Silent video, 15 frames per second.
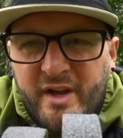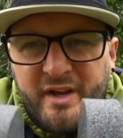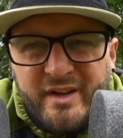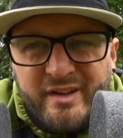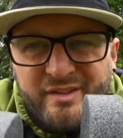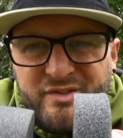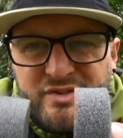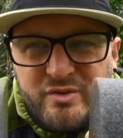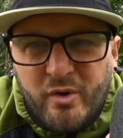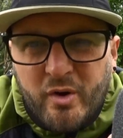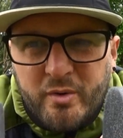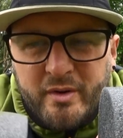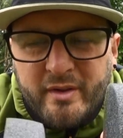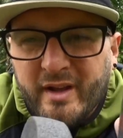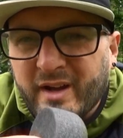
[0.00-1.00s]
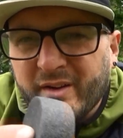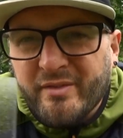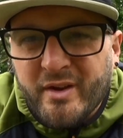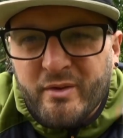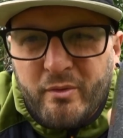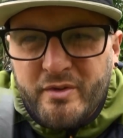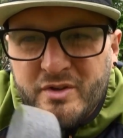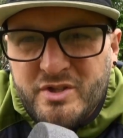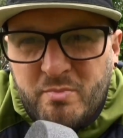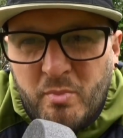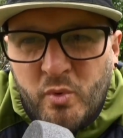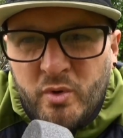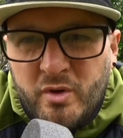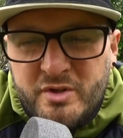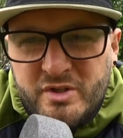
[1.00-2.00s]
And not only that, if they're on the
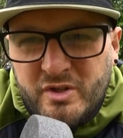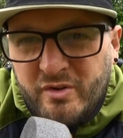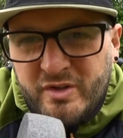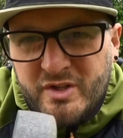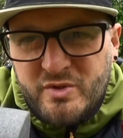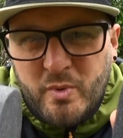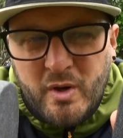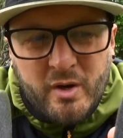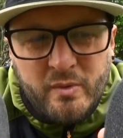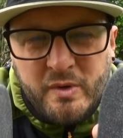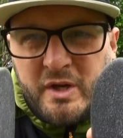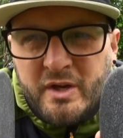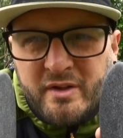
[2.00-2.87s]
smaller side as well,